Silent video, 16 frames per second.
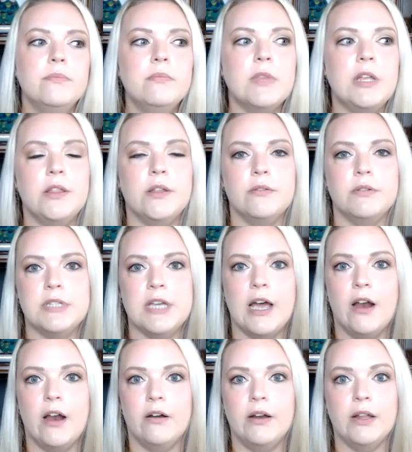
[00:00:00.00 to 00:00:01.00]
either
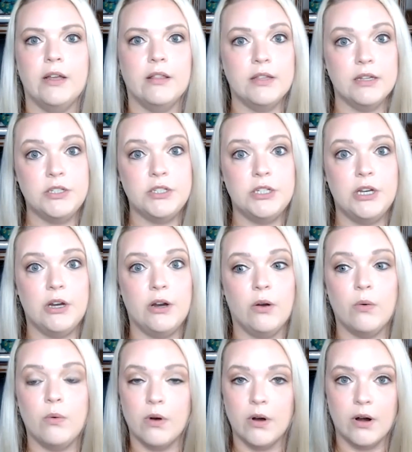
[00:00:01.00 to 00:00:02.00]
retiring this year
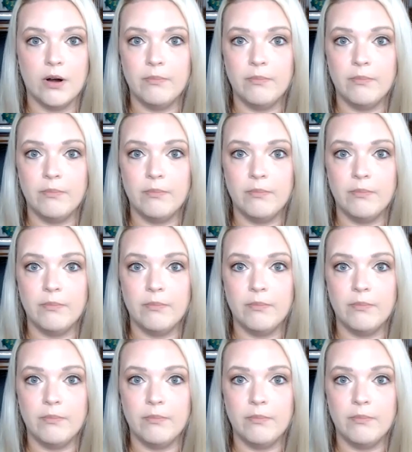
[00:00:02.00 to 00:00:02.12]
or